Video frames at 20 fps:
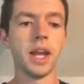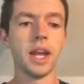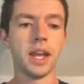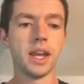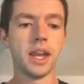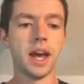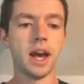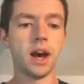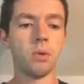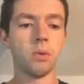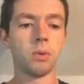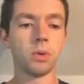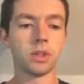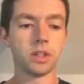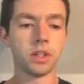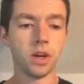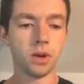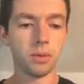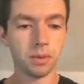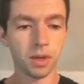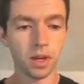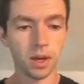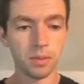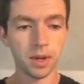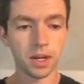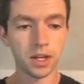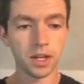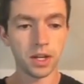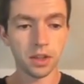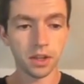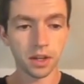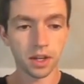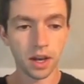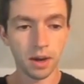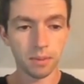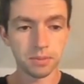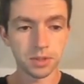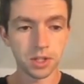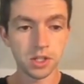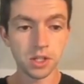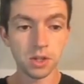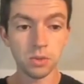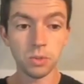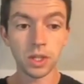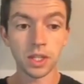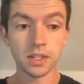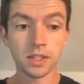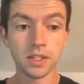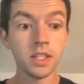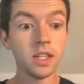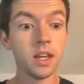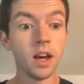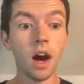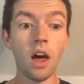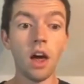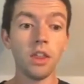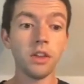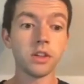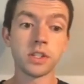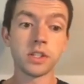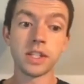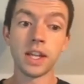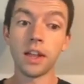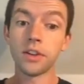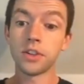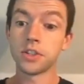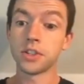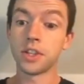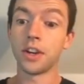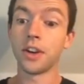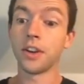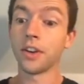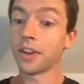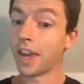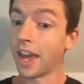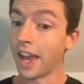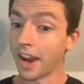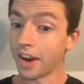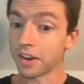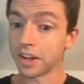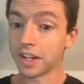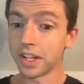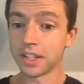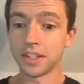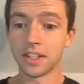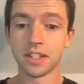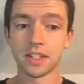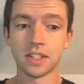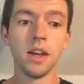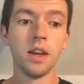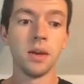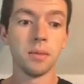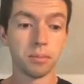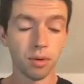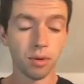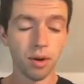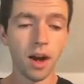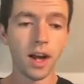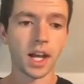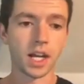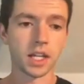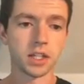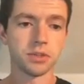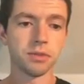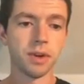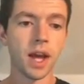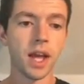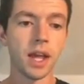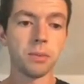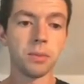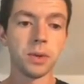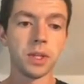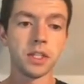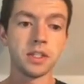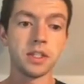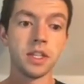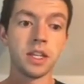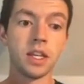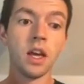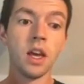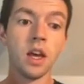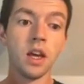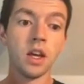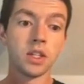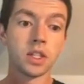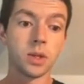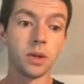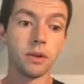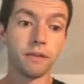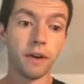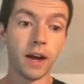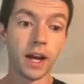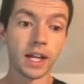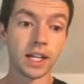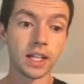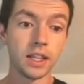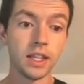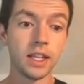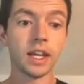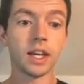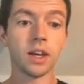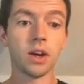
And now go, coming down here the competition, we can see other sellers that are carrying this product, right? And we'd see. So if I click